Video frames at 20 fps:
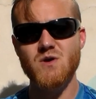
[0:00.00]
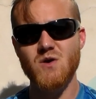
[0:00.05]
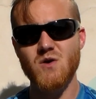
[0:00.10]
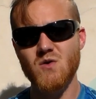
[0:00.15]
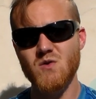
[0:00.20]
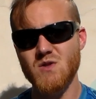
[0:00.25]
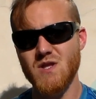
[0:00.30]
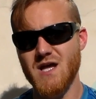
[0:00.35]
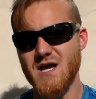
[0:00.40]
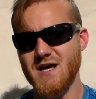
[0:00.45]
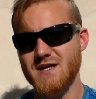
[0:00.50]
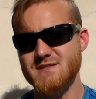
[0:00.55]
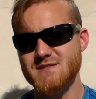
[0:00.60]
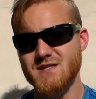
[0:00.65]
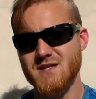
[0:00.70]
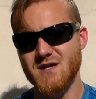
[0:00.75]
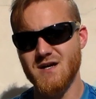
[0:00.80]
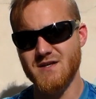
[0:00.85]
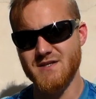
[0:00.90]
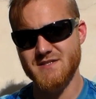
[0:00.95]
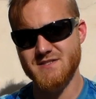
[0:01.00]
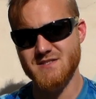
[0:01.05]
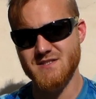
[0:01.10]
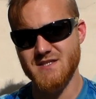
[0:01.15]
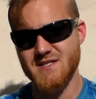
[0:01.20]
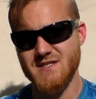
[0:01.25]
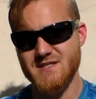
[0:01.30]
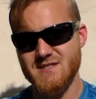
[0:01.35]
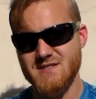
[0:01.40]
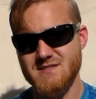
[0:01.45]
do a whole lot,
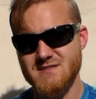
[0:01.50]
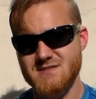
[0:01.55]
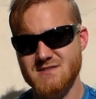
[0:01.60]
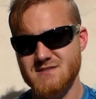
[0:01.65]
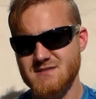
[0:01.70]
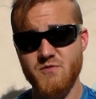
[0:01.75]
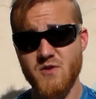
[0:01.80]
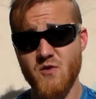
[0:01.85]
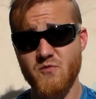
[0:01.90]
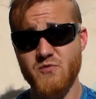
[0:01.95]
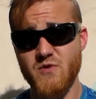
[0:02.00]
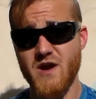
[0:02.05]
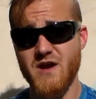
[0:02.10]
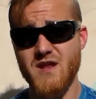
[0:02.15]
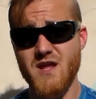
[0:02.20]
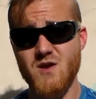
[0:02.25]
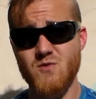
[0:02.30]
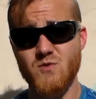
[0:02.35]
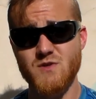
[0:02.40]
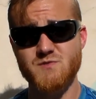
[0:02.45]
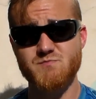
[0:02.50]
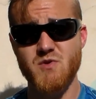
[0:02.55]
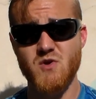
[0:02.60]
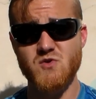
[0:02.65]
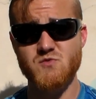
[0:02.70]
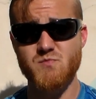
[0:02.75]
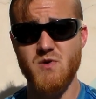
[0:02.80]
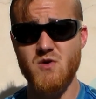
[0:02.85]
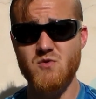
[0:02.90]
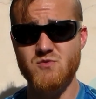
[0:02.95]
honestly. Flow Friday was
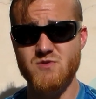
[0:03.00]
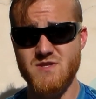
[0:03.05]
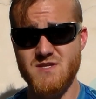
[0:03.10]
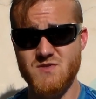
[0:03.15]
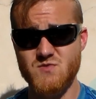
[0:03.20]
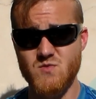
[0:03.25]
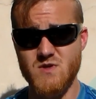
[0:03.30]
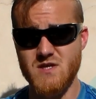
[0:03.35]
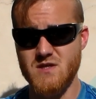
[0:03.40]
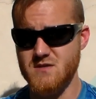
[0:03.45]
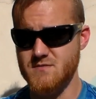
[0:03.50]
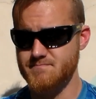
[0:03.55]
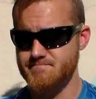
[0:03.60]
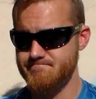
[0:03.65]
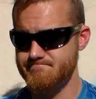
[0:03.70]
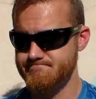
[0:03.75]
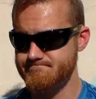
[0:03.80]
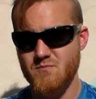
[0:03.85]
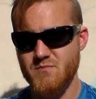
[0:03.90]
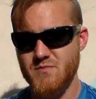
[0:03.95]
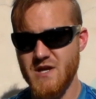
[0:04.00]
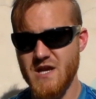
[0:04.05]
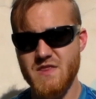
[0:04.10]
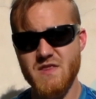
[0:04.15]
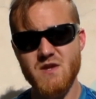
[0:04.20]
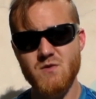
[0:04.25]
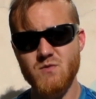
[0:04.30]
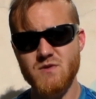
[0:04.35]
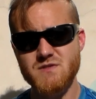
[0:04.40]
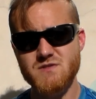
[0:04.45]
postponed this week, but I
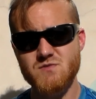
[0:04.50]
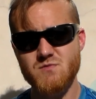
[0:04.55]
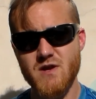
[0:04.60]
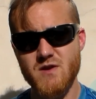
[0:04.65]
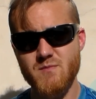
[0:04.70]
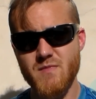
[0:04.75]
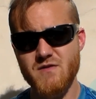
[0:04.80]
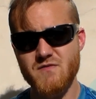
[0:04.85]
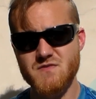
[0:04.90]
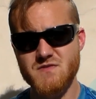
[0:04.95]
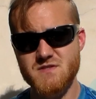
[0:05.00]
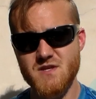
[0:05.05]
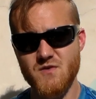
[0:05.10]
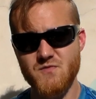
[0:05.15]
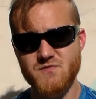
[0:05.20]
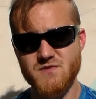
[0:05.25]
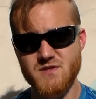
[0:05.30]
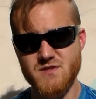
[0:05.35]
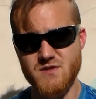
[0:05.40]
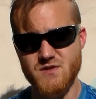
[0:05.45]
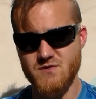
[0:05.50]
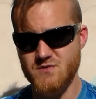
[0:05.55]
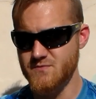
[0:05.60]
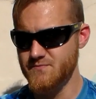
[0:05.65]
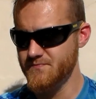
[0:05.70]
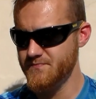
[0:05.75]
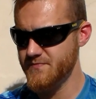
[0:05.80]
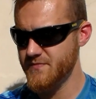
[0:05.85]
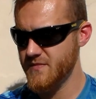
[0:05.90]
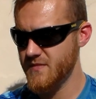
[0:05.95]
think it was the right amount of stuff to
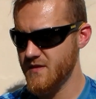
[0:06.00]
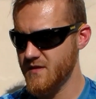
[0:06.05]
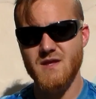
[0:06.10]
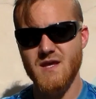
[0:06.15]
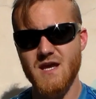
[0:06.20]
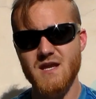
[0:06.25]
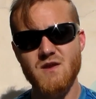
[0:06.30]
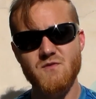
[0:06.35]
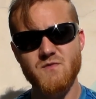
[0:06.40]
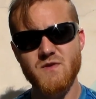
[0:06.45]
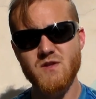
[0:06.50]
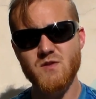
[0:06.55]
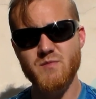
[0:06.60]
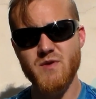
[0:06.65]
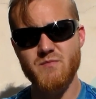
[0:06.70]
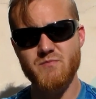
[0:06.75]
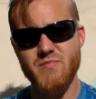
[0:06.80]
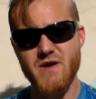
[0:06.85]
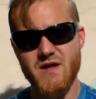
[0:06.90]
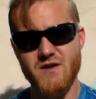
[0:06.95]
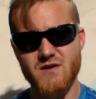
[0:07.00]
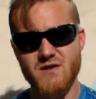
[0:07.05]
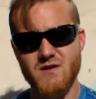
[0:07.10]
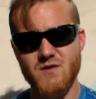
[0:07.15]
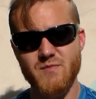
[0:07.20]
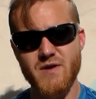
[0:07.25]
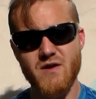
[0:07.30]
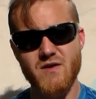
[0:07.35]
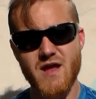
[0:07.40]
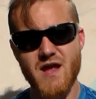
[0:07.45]
do, and I feel a bit
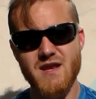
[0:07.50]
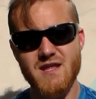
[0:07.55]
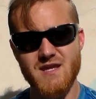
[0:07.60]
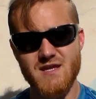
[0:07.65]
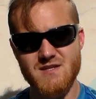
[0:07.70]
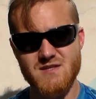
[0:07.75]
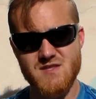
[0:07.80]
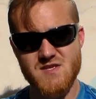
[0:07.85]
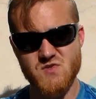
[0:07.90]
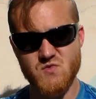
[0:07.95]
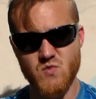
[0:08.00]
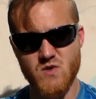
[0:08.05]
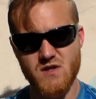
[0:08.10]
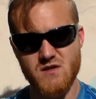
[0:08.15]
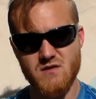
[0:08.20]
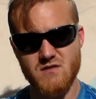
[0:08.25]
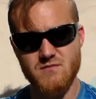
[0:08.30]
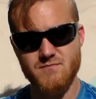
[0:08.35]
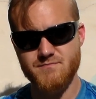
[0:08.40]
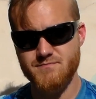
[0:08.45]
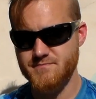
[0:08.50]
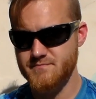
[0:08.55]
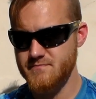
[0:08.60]
better about heading into this week.